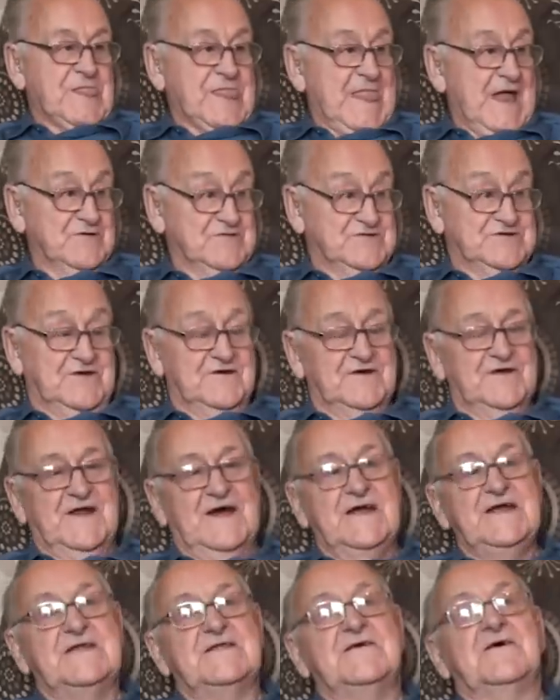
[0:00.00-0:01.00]
That was all
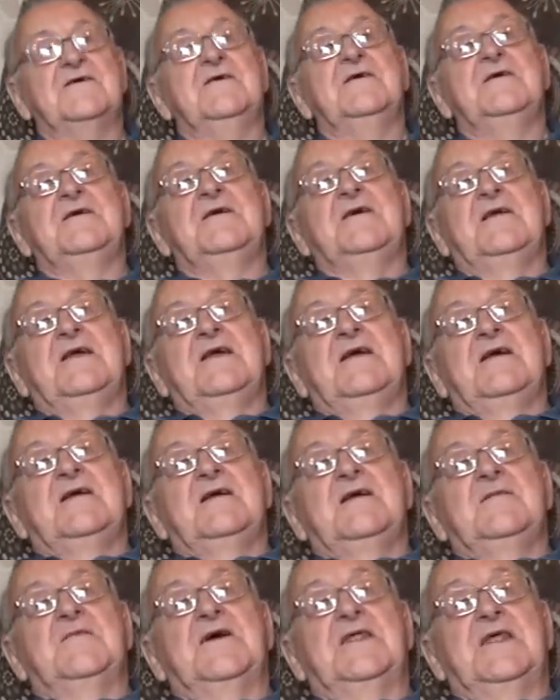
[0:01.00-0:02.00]
right there.
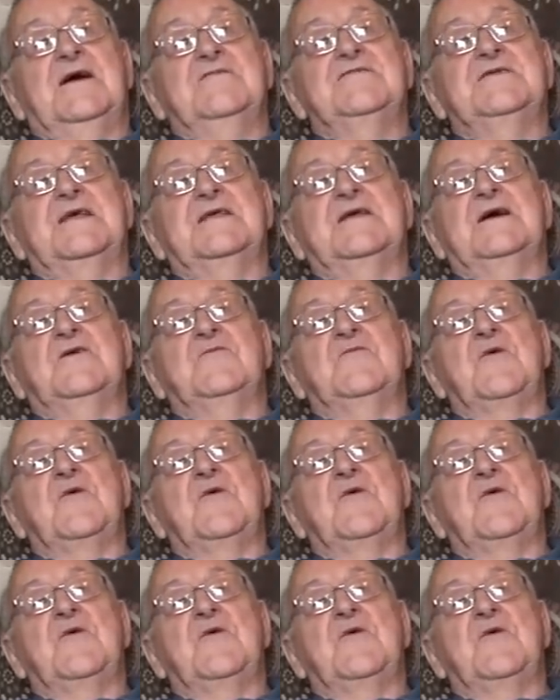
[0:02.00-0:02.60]
But after that,